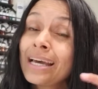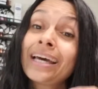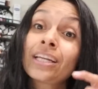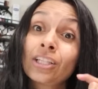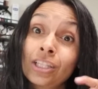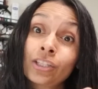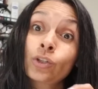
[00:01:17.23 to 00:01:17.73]
and
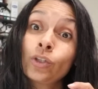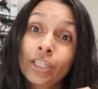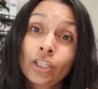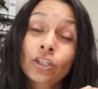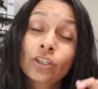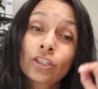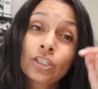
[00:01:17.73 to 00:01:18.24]
a little
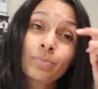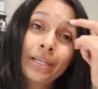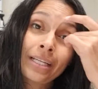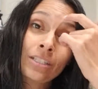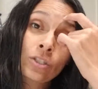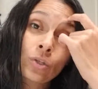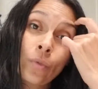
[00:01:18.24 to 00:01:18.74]
encouragement.
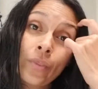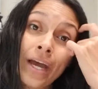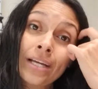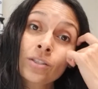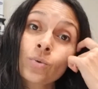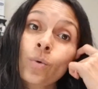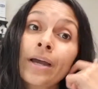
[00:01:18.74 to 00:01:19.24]
And so
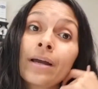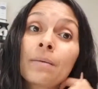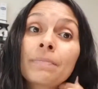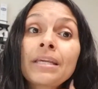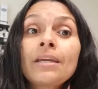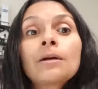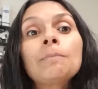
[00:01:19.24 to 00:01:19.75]
that's why I'm
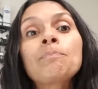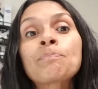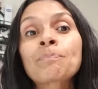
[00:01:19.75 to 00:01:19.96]
here.